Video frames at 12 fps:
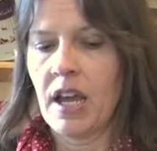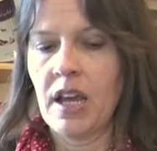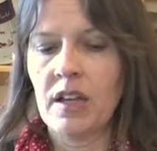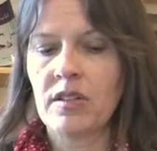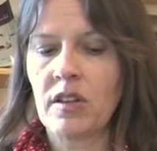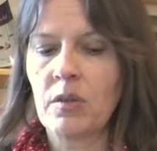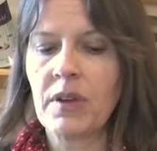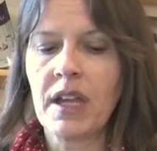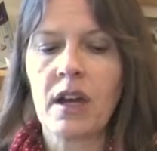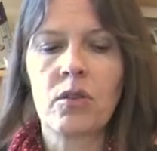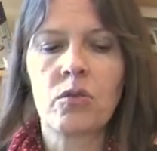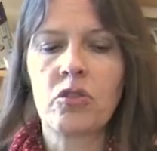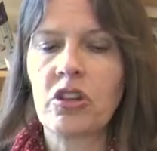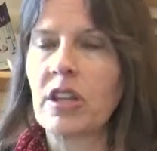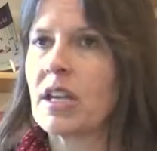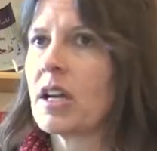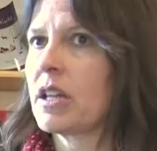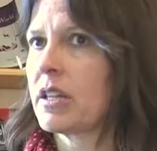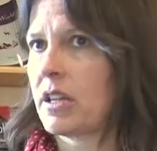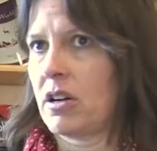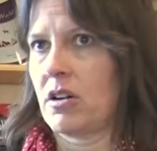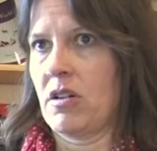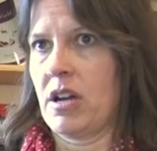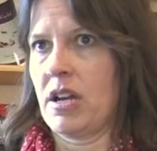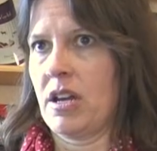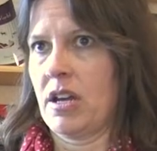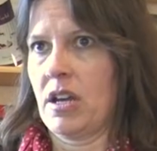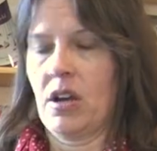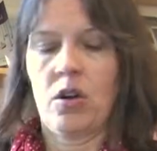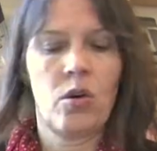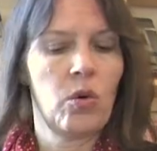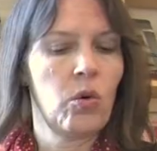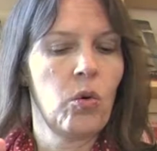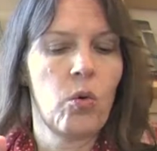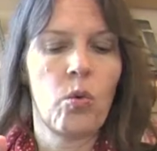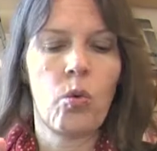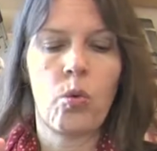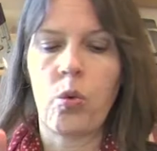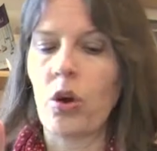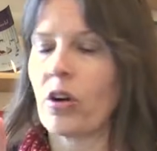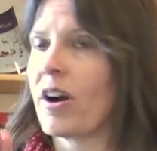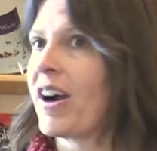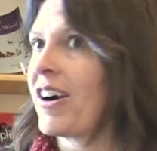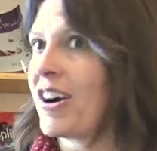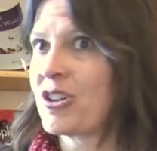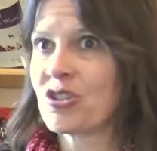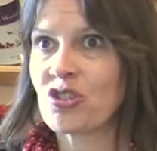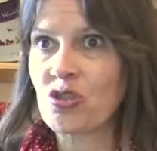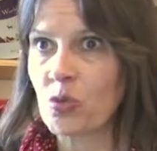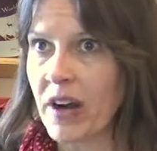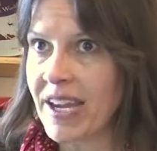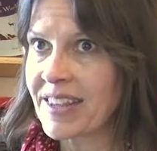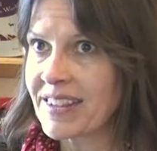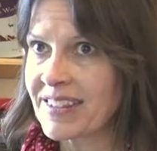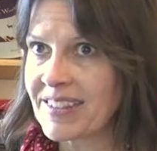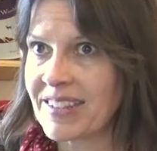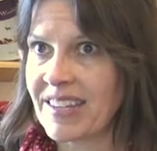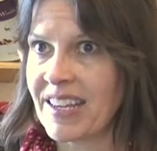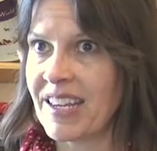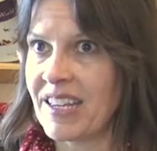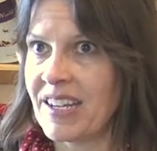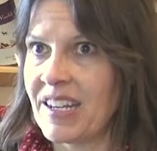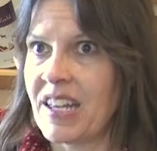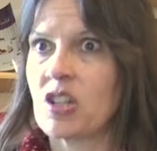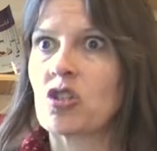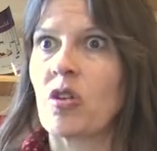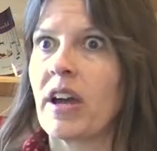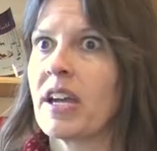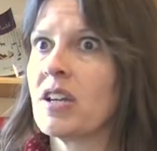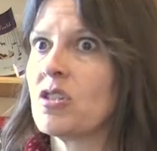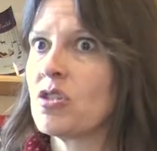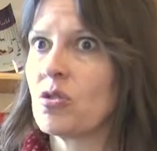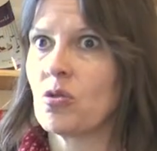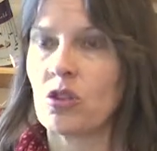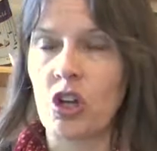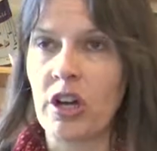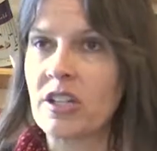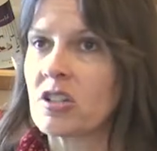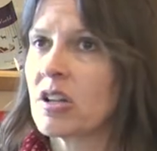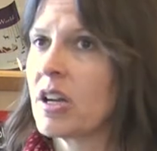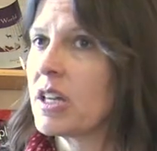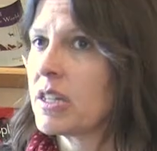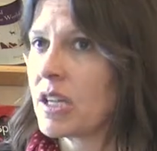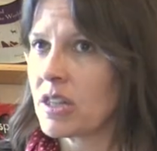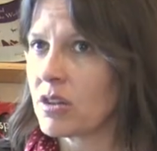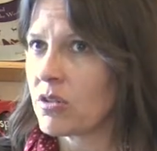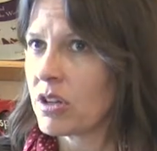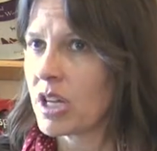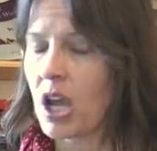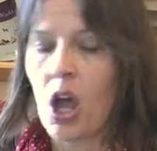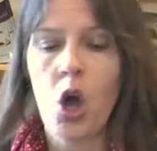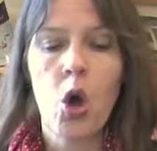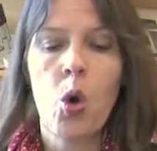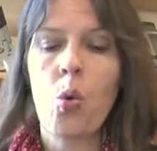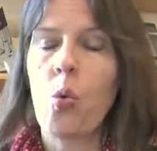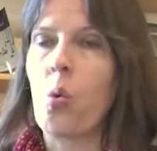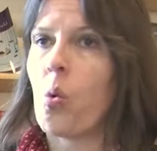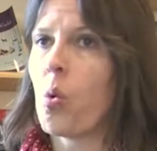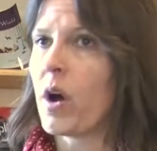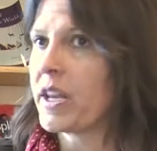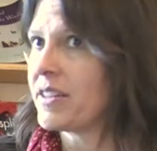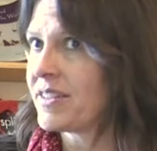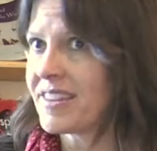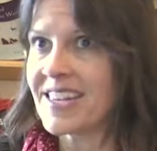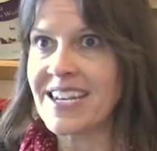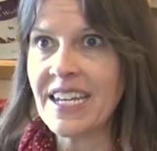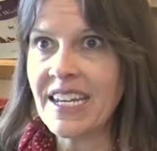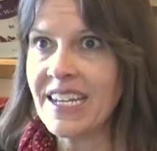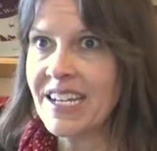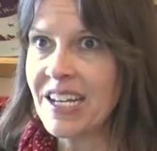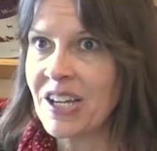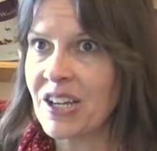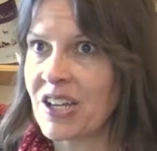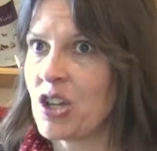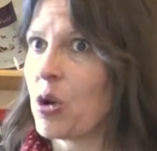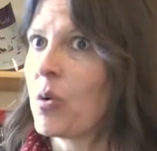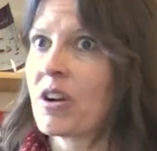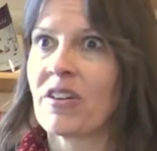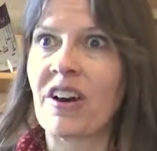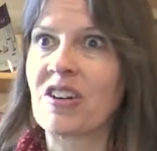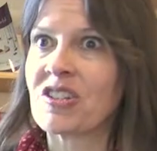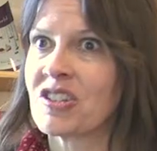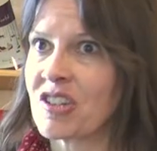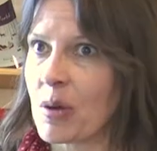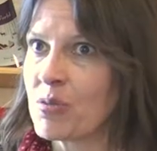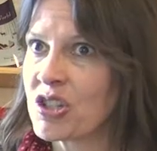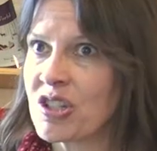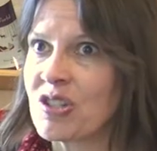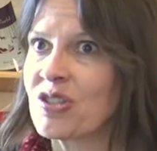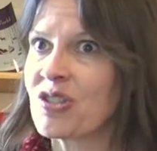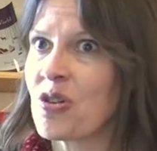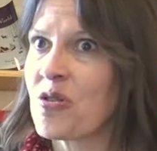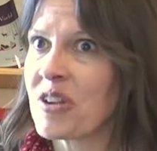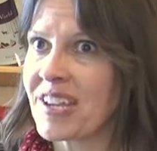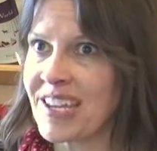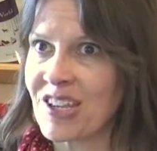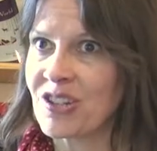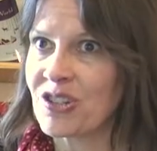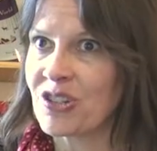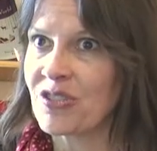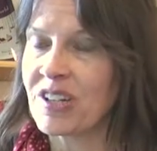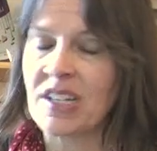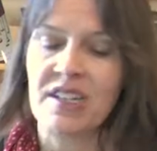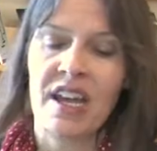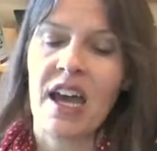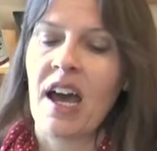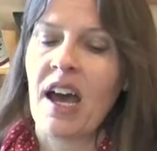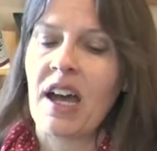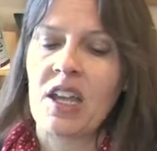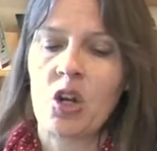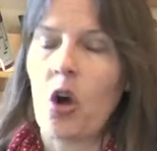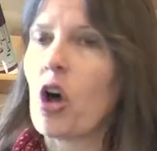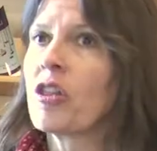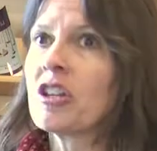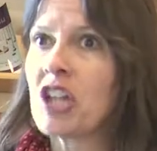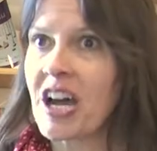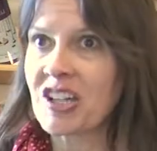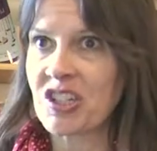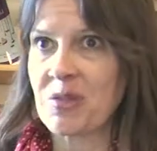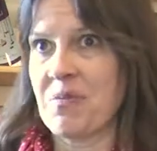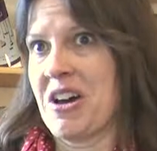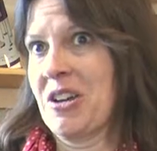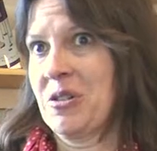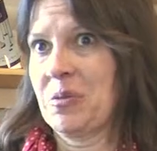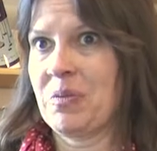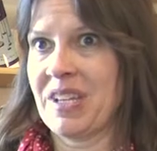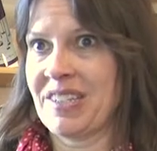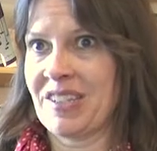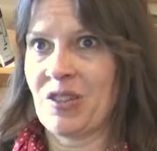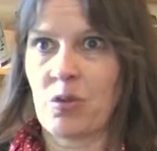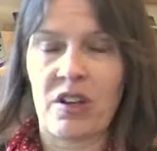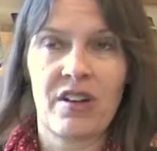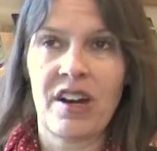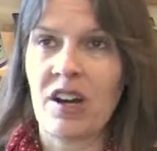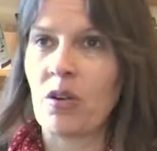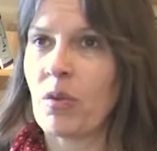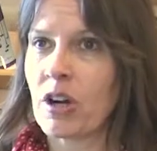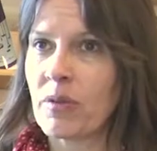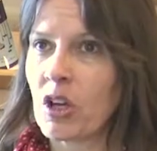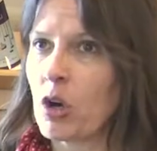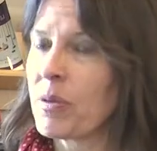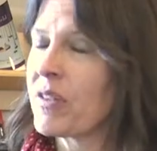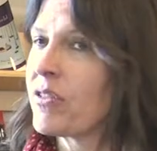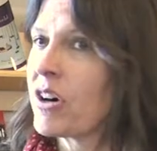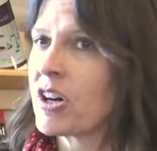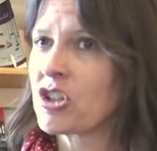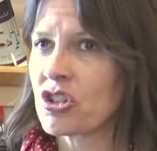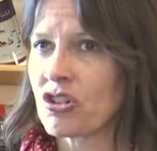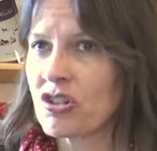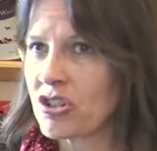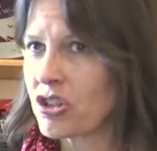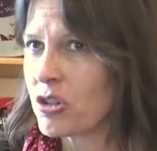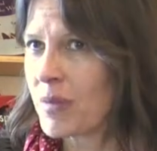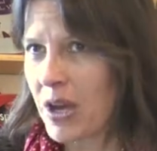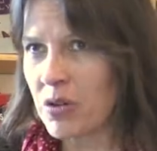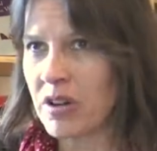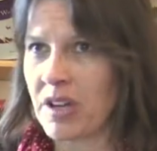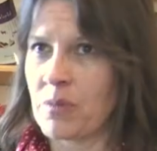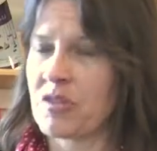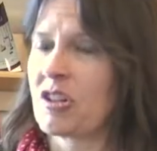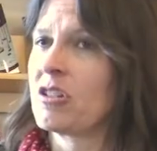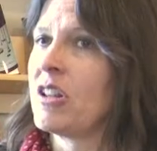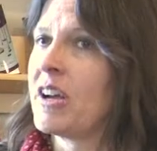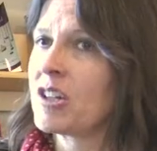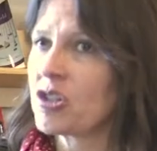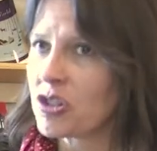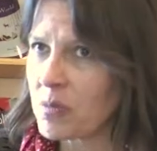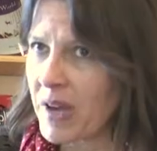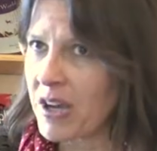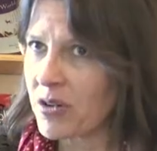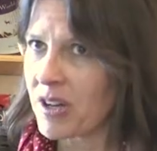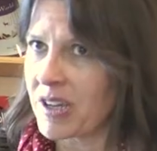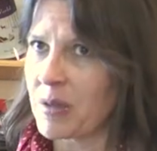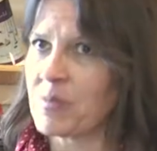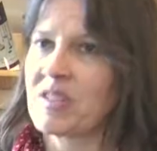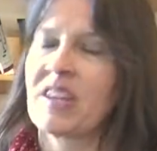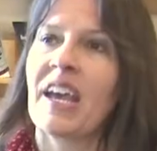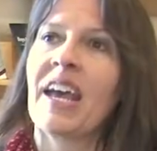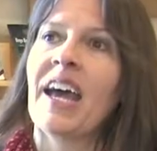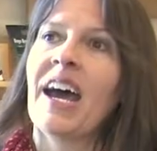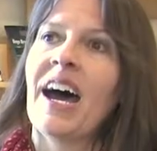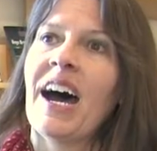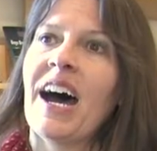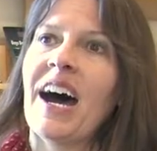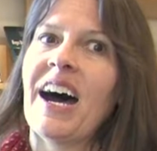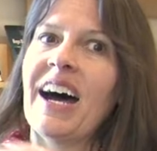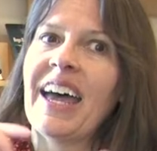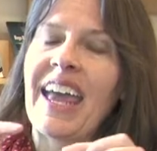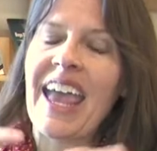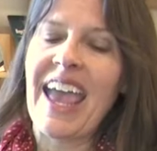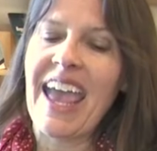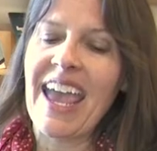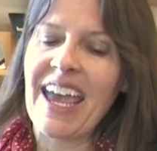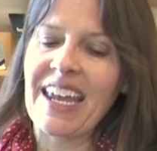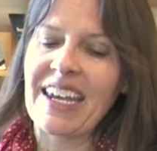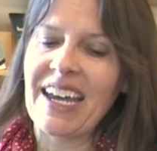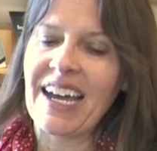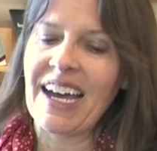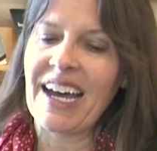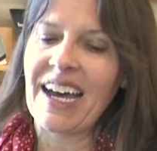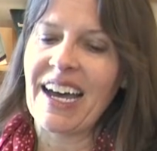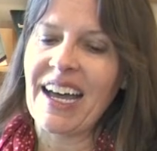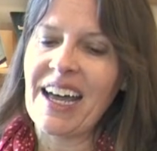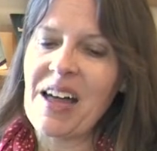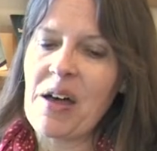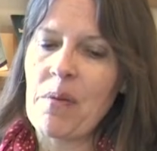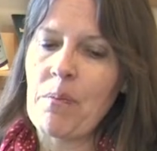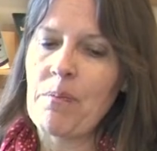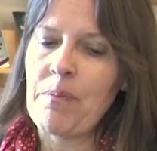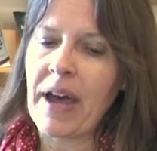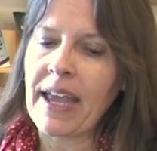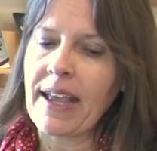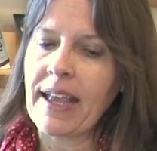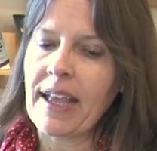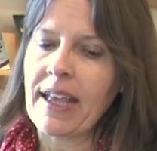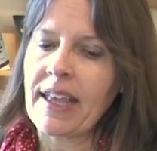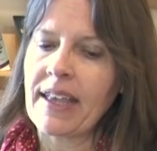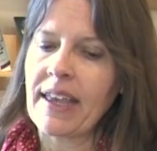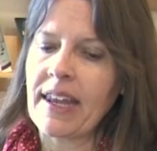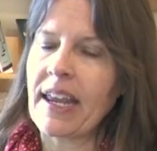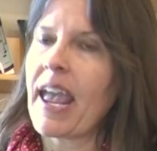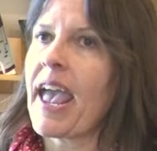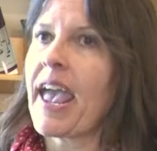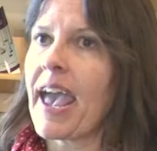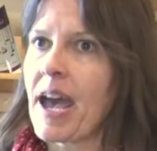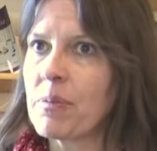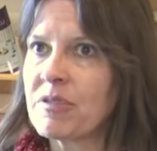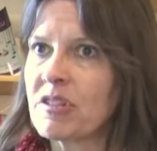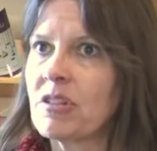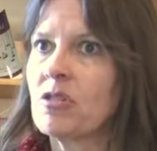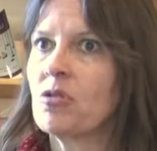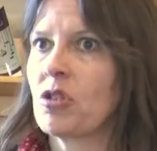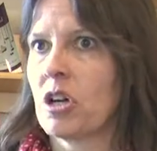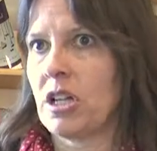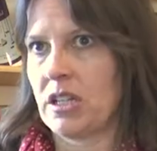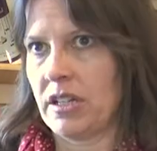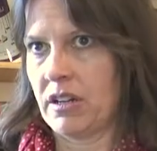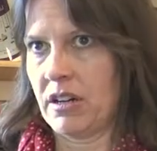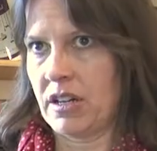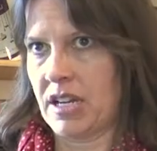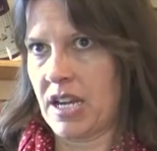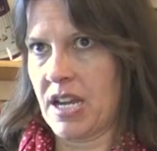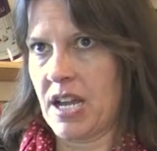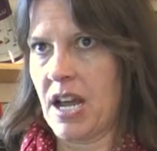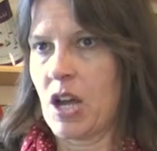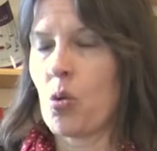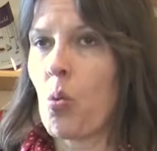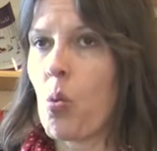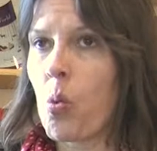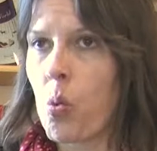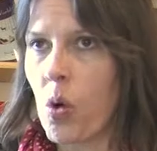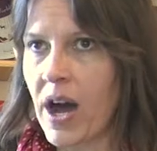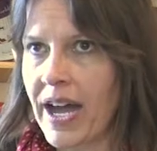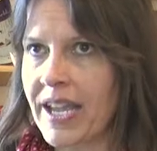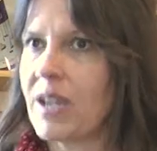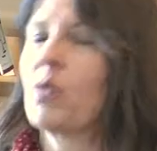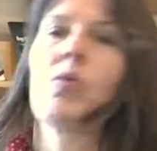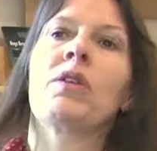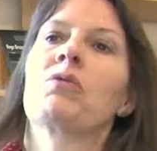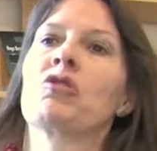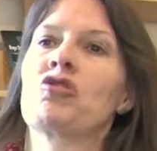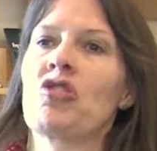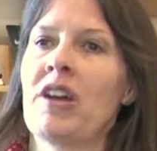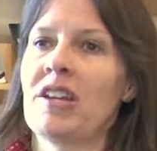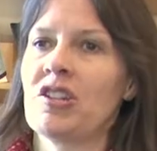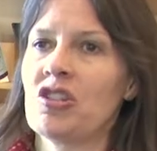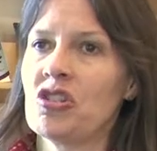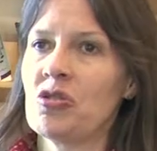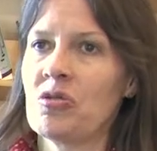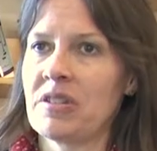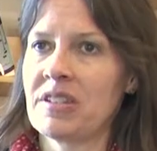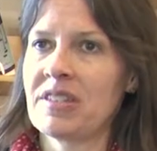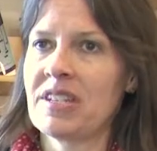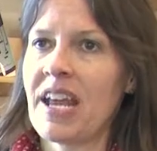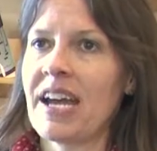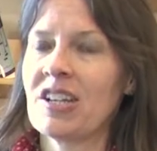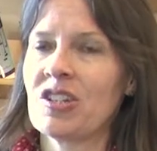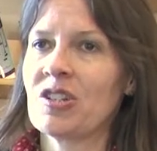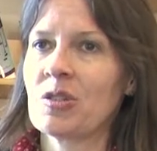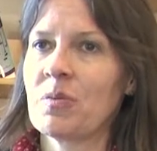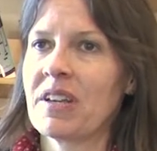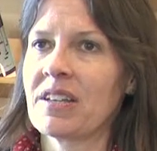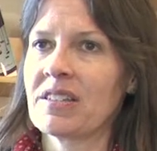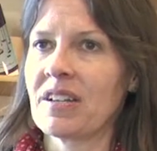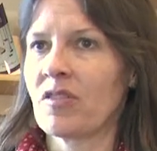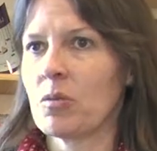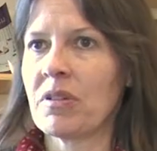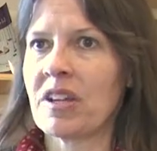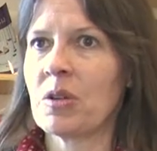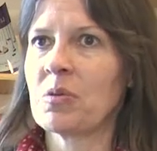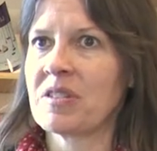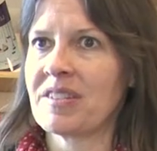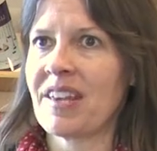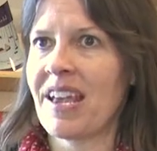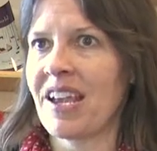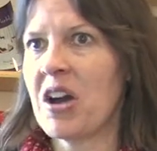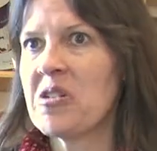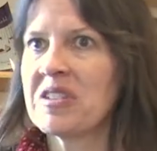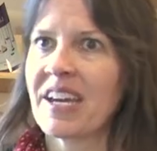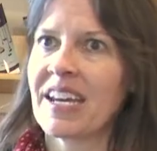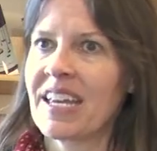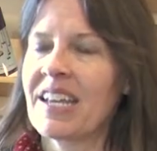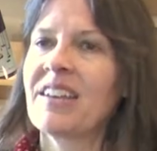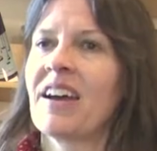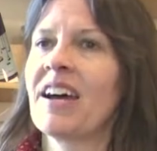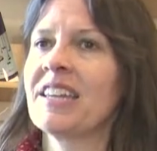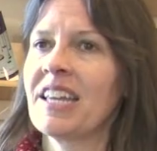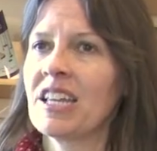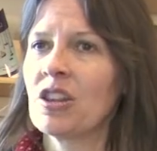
So then we got really clear on where are our strengths in trying to launch online learning. What is the need? You know, what are our assumptions going into it? You know, all the logic model pieces. What are we hoping for our short-term outcomes, our long-term outcomes? And by getting absolute clarity on why we were trying to do this, not just because everybody was saying, oh, you got to get into online